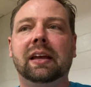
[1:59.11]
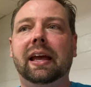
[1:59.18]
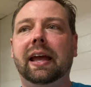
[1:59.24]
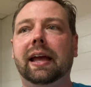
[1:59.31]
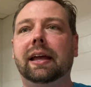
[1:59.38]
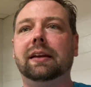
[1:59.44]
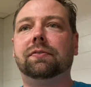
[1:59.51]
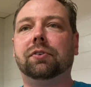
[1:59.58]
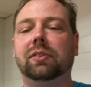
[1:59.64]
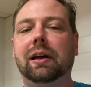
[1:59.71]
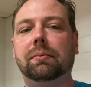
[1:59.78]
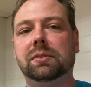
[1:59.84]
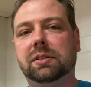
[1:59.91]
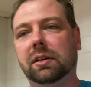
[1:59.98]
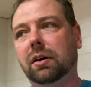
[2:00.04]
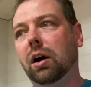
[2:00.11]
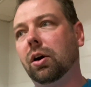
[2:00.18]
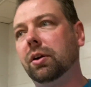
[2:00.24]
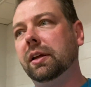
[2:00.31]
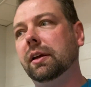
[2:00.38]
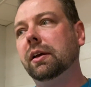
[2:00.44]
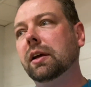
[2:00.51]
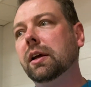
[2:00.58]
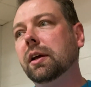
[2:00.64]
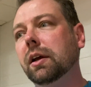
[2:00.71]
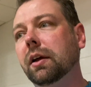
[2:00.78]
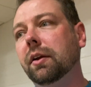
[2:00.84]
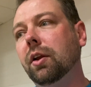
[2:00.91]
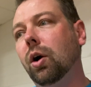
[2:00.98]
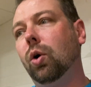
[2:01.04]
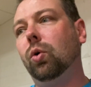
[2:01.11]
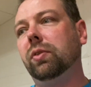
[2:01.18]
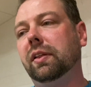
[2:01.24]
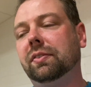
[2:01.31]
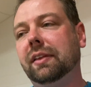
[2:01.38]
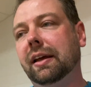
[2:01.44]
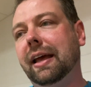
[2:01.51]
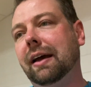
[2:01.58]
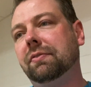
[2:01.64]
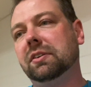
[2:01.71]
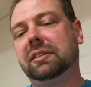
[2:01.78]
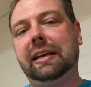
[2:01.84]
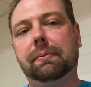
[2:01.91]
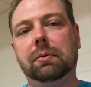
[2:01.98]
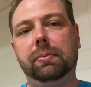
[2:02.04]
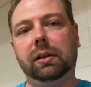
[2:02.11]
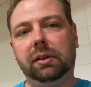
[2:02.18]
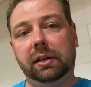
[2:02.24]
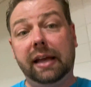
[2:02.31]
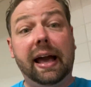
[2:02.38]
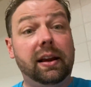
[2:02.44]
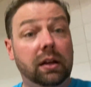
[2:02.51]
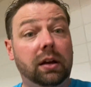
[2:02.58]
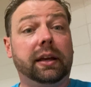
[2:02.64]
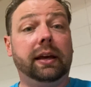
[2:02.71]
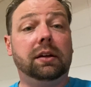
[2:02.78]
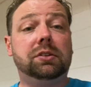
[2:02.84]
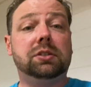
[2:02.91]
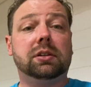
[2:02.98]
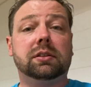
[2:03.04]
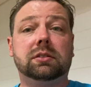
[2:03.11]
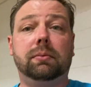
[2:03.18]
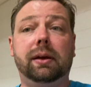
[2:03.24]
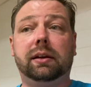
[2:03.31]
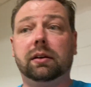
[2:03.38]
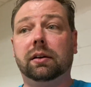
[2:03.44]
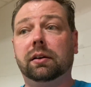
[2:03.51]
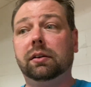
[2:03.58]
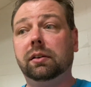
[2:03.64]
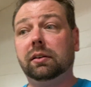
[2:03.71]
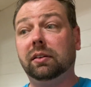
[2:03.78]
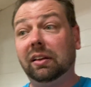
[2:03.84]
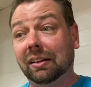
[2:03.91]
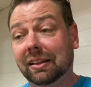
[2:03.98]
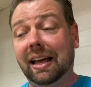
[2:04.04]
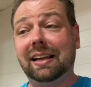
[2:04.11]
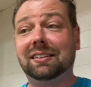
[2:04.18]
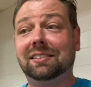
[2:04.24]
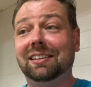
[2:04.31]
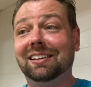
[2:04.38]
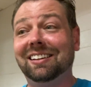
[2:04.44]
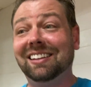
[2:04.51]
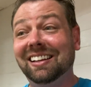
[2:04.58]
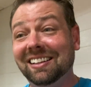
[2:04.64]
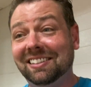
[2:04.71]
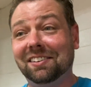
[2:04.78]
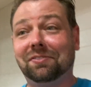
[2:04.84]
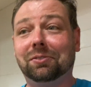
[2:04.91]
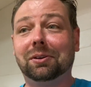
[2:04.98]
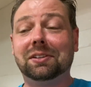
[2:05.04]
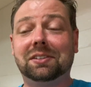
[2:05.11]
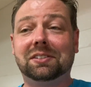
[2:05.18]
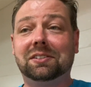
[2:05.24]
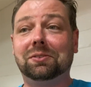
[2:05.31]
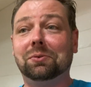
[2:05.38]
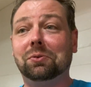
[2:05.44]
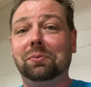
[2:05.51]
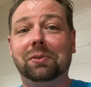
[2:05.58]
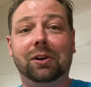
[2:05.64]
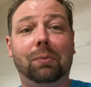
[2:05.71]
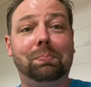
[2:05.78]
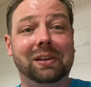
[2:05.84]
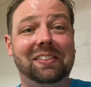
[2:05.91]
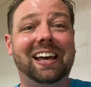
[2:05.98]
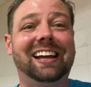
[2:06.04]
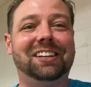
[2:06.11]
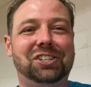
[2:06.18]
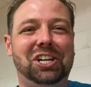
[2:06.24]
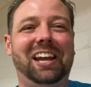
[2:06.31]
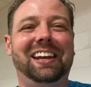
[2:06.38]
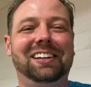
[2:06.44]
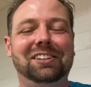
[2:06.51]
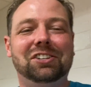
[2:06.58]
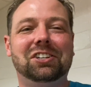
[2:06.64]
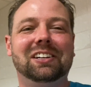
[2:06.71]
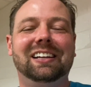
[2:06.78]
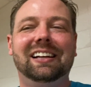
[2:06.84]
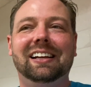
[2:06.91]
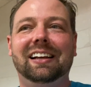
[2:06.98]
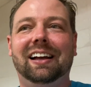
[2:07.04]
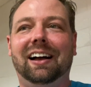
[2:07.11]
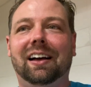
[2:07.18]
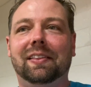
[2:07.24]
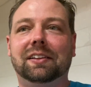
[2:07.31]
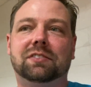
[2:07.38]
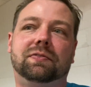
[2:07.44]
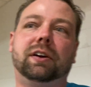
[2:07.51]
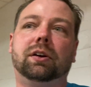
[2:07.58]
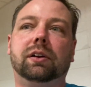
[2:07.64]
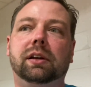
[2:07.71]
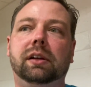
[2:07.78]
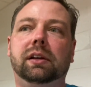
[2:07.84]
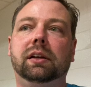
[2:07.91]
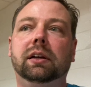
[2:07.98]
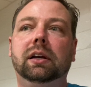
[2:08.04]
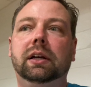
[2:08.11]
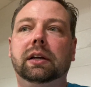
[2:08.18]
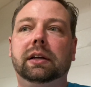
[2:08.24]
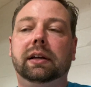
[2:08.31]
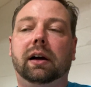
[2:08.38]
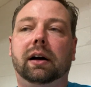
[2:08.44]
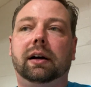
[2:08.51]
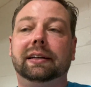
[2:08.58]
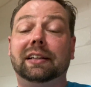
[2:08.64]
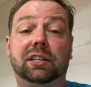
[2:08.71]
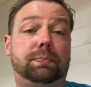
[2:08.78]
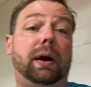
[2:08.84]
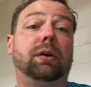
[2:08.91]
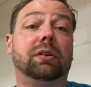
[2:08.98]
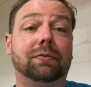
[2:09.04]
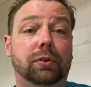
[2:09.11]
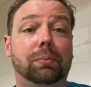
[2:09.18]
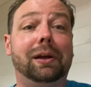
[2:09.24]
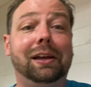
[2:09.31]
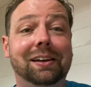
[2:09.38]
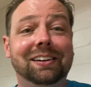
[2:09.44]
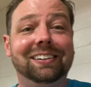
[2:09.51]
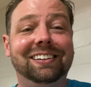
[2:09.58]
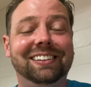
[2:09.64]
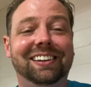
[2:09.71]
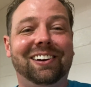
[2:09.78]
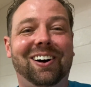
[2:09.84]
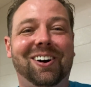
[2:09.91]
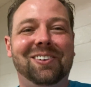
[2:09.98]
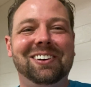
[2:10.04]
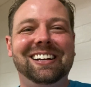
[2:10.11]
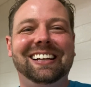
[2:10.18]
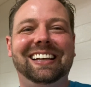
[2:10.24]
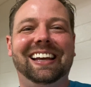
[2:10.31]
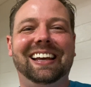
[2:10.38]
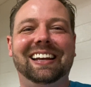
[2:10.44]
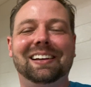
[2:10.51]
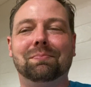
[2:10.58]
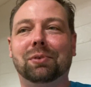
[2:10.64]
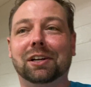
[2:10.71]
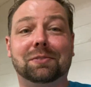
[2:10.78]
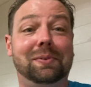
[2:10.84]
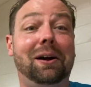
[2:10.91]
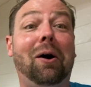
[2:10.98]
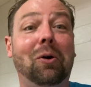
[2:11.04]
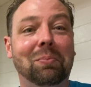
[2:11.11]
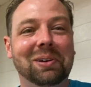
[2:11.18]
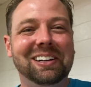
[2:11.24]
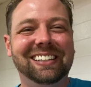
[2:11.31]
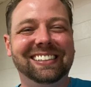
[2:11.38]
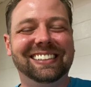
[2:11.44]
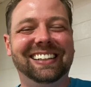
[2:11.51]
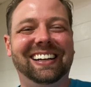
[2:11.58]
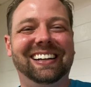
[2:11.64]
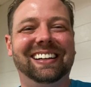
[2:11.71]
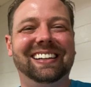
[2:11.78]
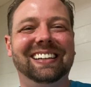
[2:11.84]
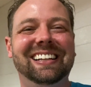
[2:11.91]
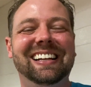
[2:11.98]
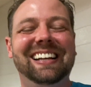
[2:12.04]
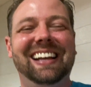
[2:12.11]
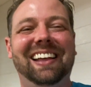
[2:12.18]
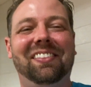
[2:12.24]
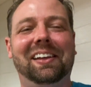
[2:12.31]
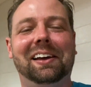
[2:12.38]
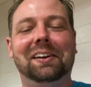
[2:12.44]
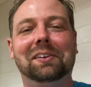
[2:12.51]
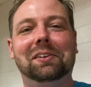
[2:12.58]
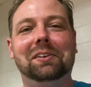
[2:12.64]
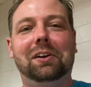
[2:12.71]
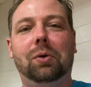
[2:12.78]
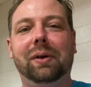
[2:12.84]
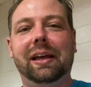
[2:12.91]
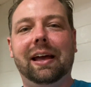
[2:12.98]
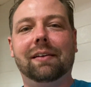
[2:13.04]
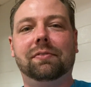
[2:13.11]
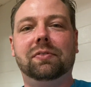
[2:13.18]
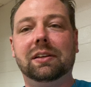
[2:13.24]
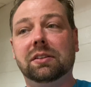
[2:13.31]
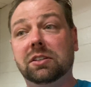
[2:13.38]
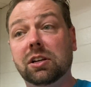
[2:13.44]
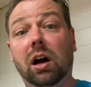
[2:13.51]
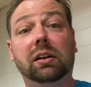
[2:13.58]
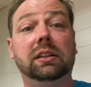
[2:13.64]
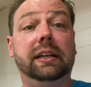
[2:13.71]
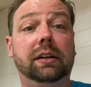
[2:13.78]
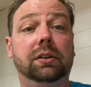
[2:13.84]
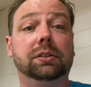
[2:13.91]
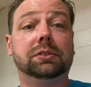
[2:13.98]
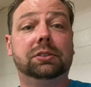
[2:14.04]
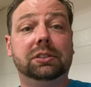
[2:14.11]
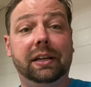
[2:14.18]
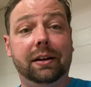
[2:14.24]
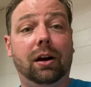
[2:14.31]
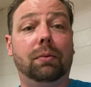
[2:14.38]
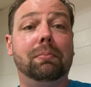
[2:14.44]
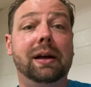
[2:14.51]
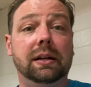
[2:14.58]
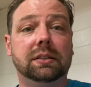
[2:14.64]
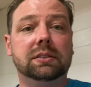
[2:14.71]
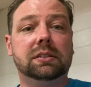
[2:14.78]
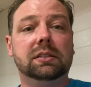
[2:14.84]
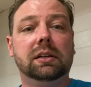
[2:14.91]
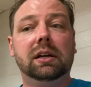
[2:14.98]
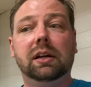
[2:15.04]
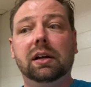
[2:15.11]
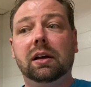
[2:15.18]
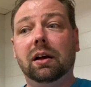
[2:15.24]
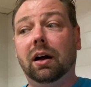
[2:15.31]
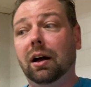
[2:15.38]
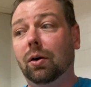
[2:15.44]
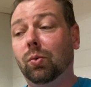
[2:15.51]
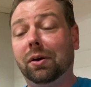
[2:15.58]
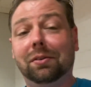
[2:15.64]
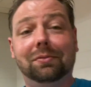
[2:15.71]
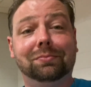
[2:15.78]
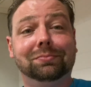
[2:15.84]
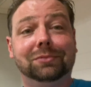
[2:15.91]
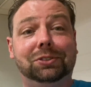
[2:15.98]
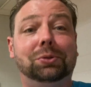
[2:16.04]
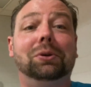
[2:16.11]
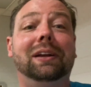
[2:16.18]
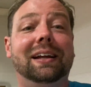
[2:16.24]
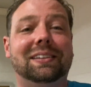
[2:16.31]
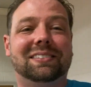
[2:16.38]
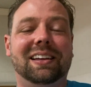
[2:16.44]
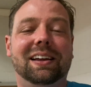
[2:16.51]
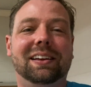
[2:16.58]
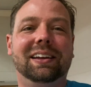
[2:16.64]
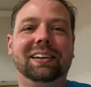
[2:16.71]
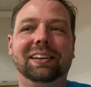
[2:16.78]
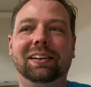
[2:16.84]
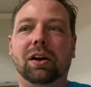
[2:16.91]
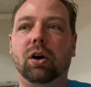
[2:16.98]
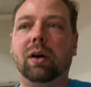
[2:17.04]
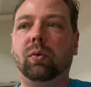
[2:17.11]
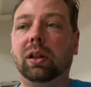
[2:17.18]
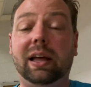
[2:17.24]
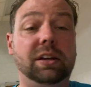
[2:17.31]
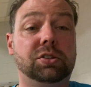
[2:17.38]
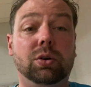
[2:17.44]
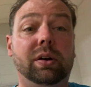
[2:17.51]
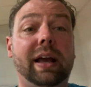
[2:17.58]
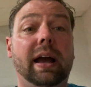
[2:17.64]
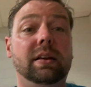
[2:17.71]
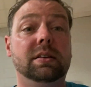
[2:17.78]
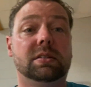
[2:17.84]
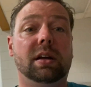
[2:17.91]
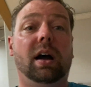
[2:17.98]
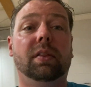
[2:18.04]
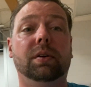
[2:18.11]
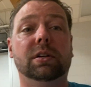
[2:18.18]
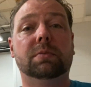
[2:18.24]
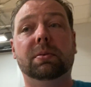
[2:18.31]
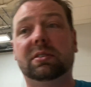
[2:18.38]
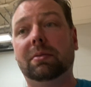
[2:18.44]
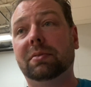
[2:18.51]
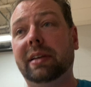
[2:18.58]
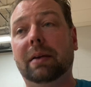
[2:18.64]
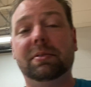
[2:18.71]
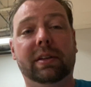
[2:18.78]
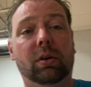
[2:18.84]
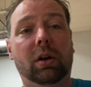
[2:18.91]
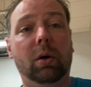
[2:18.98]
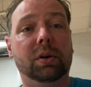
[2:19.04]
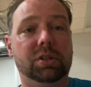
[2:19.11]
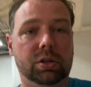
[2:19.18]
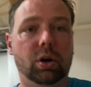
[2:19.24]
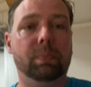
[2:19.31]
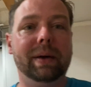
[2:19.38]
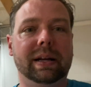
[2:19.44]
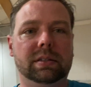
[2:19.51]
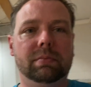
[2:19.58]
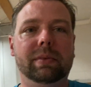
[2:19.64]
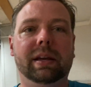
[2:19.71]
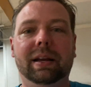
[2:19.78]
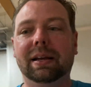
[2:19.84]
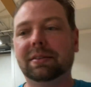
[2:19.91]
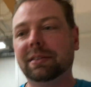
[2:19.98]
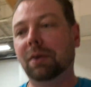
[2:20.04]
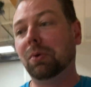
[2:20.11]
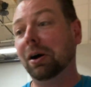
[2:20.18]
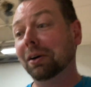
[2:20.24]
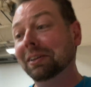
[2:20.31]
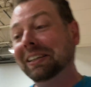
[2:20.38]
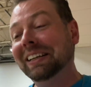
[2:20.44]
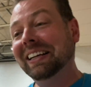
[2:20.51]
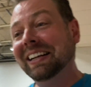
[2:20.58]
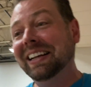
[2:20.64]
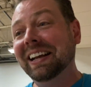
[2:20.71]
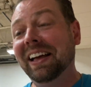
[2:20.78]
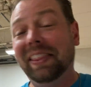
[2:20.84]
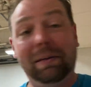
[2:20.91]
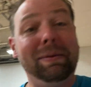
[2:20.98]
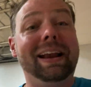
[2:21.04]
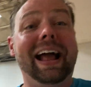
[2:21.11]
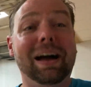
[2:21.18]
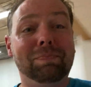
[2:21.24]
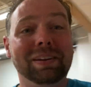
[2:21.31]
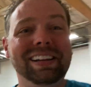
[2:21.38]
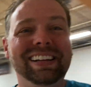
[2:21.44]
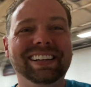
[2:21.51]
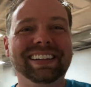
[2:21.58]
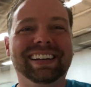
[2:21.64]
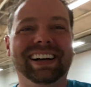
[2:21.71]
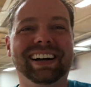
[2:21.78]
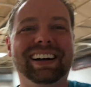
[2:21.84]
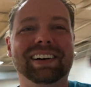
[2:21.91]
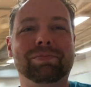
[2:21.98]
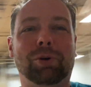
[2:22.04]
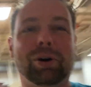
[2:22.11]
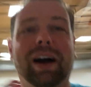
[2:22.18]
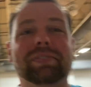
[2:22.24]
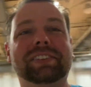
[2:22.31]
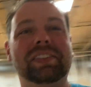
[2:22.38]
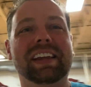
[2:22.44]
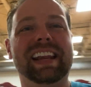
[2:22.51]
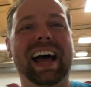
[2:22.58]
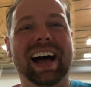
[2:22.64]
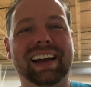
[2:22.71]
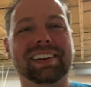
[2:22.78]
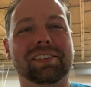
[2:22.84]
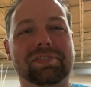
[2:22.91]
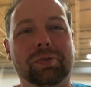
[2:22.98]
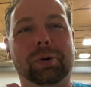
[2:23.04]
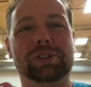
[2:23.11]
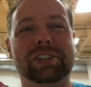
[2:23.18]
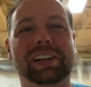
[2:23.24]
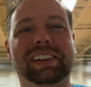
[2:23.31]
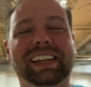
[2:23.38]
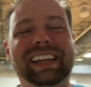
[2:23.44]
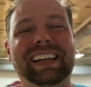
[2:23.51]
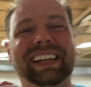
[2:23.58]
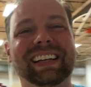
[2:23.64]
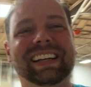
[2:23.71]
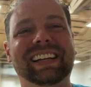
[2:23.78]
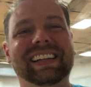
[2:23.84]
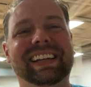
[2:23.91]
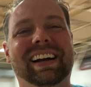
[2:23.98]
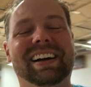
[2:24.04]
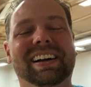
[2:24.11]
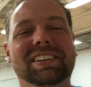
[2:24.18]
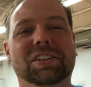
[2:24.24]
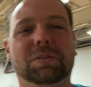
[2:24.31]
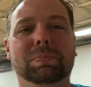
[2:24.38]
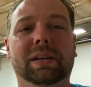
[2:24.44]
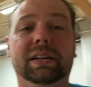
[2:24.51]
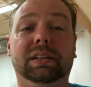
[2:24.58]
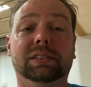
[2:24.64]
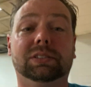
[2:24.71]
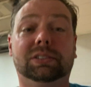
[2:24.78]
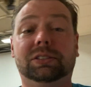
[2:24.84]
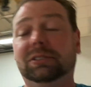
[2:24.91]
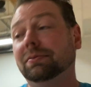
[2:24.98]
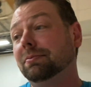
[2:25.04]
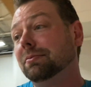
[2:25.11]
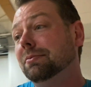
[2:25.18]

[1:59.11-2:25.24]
And for them to already know that they have this capability at age to make a lasting difference, to, you know, be that change, uh, that's very uh, inspiring for me, you know, and it brings me hope uh, that, you know, we have these young leaders in our midst. Uh, one student has said, you know, well, I show kindness to others, but sometimes they don't always show it back to me. And I said, well, that might happen uh, more often than not, unfortunately, uh, just because,